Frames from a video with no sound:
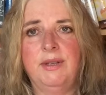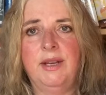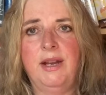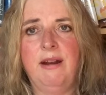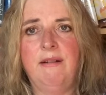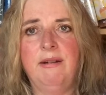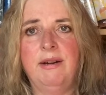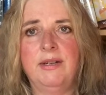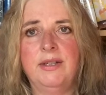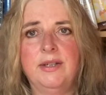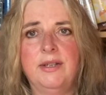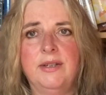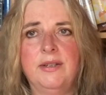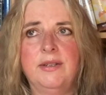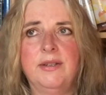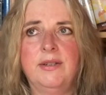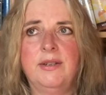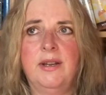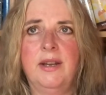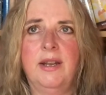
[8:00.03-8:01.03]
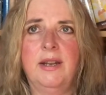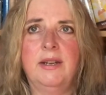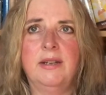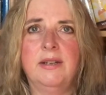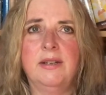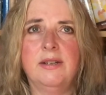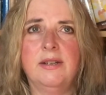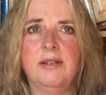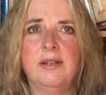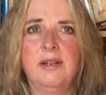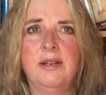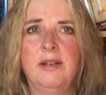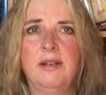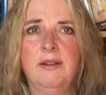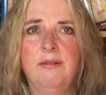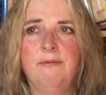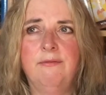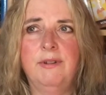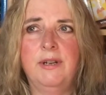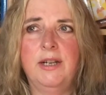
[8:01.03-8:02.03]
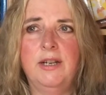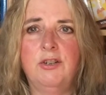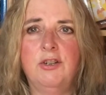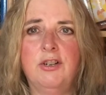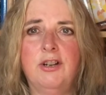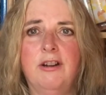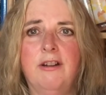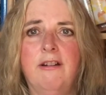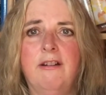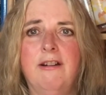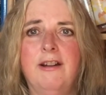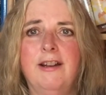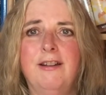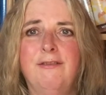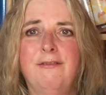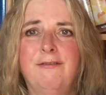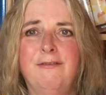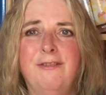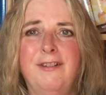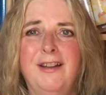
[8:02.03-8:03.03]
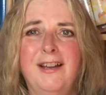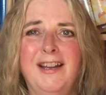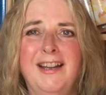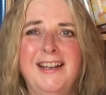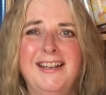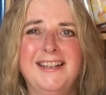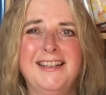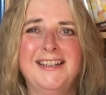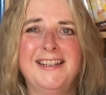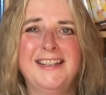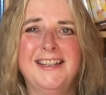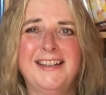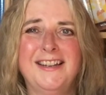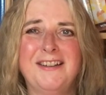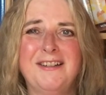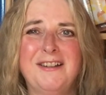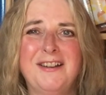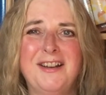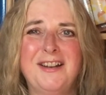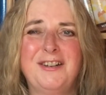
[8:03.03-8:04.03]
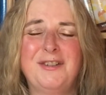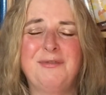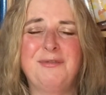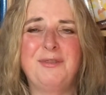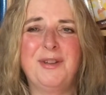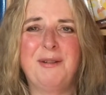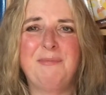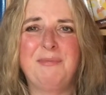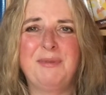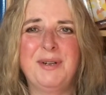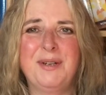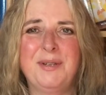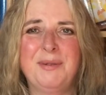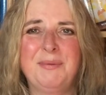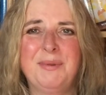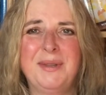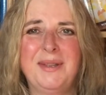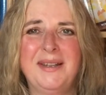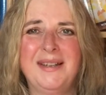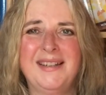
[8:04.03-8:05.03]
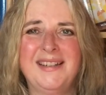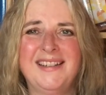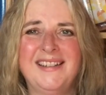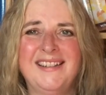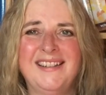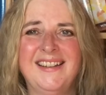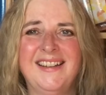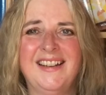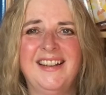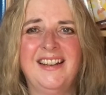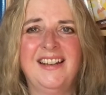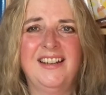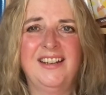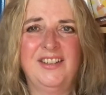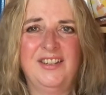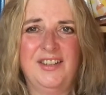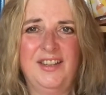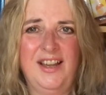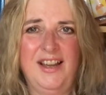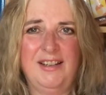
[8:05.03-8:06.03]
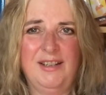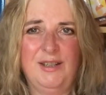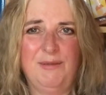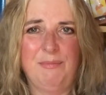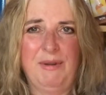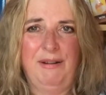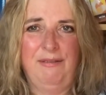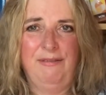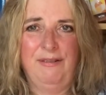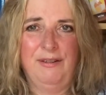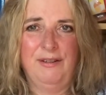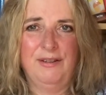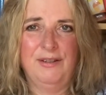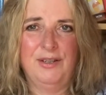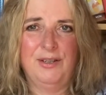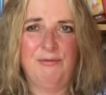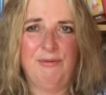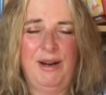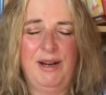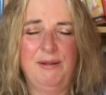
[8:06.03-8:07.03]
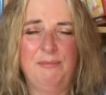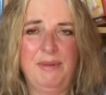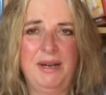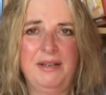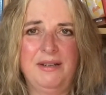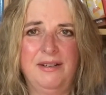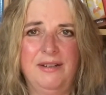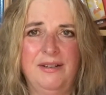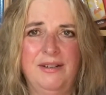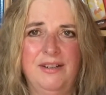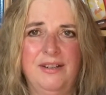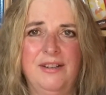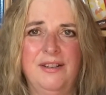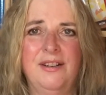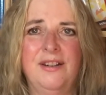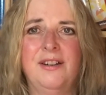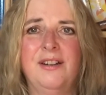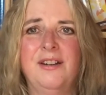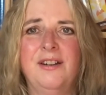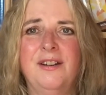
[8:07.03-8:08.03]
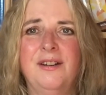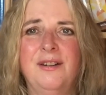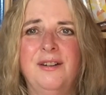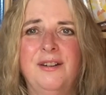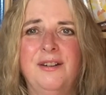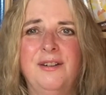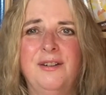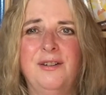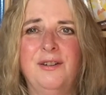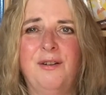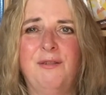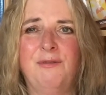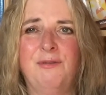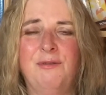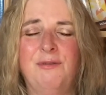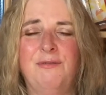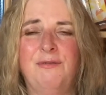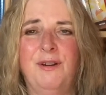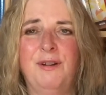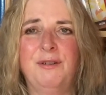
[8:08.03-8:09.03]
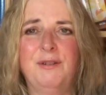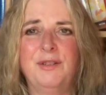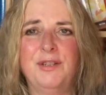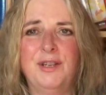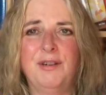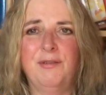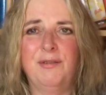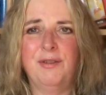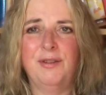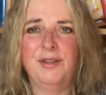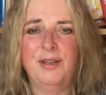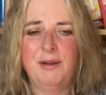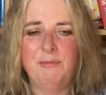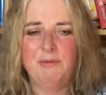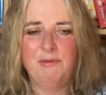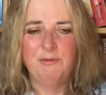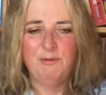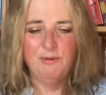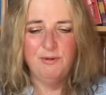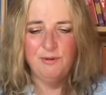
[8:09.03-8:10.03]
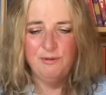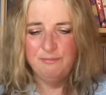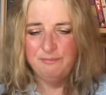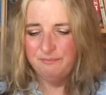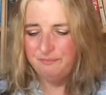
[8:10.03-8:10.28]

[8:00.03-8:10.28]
characters and village life and all that brings with it. So that's my first recommended novel focusing on the theme of war.